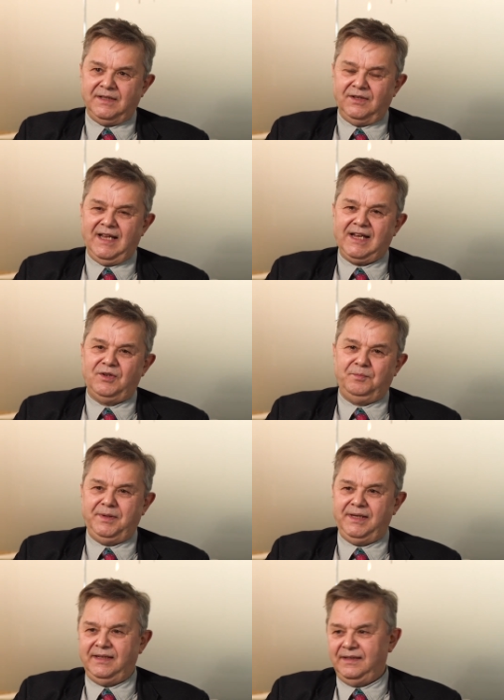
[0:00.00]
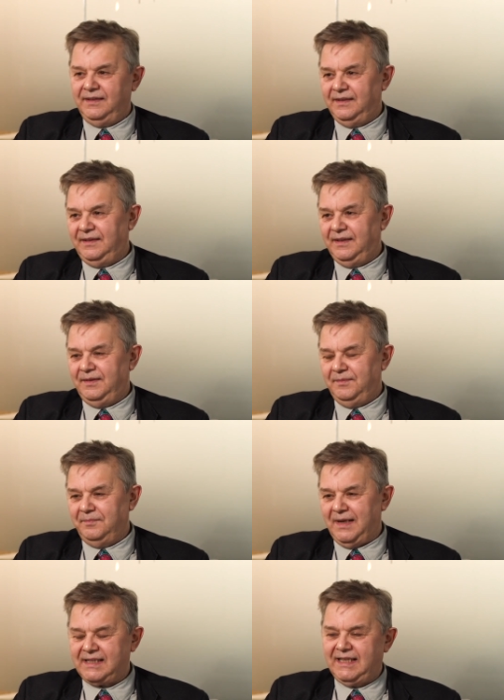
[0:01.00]
And that could be, in
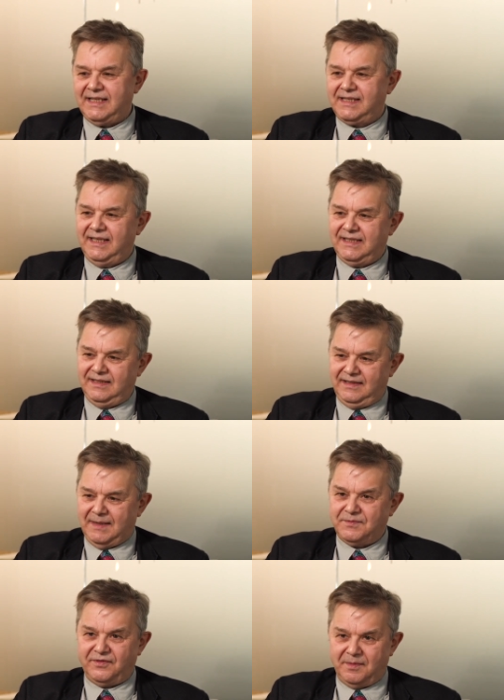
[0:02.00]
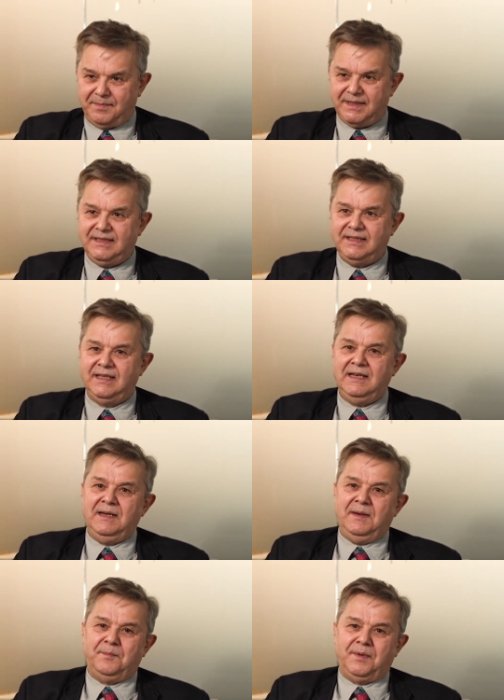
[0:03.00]
Martec's case, in terms of the business,
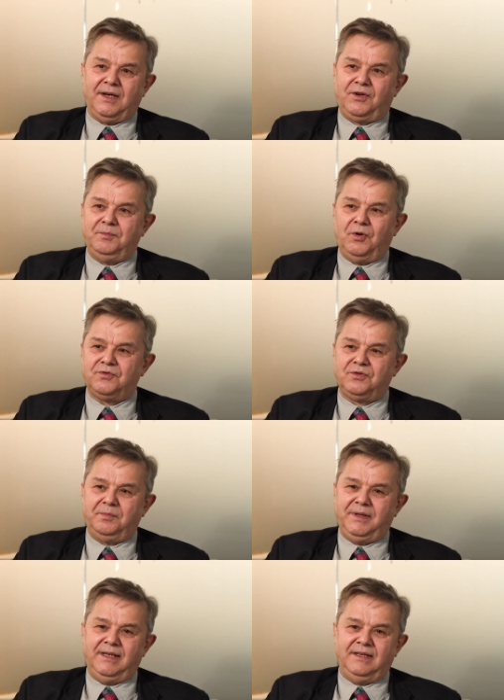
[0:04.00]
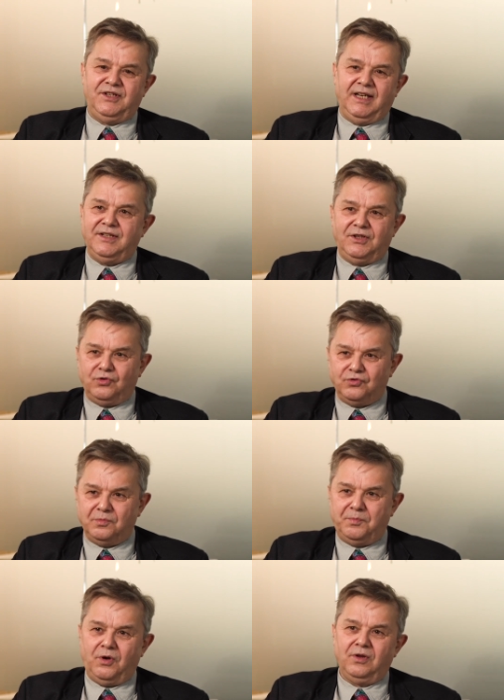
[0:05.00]
but it could also be in changing social
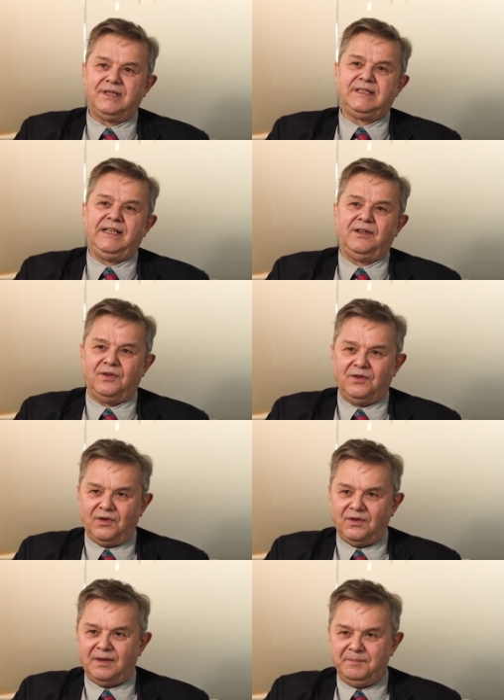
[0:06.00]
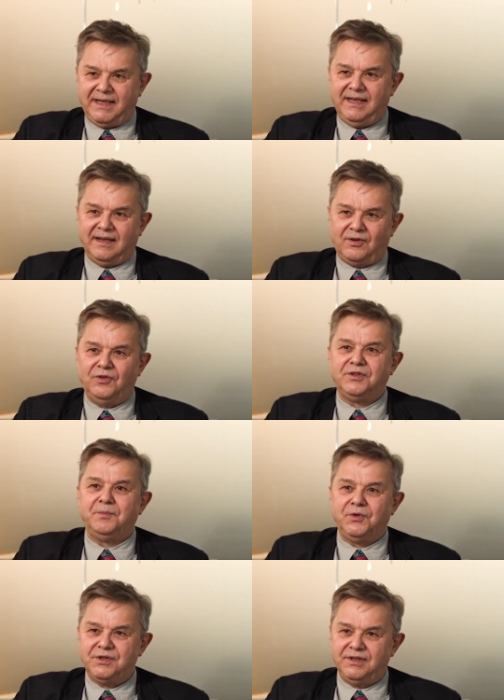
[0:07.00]
policy or making a
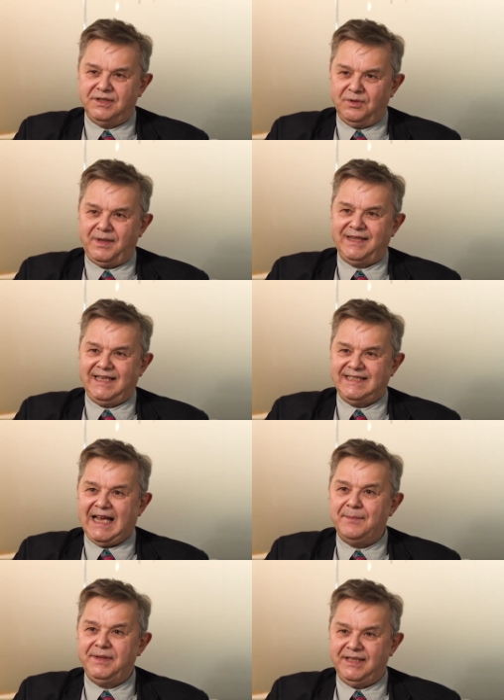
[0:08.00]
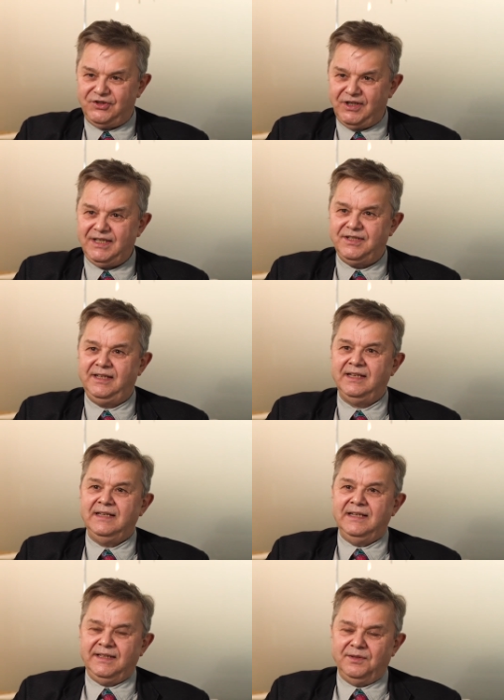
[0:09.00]
contribution to the way things happen and changing
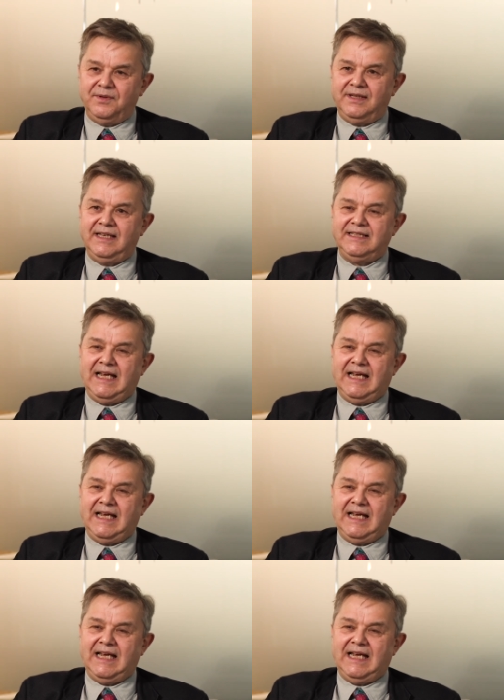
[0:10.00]
the way things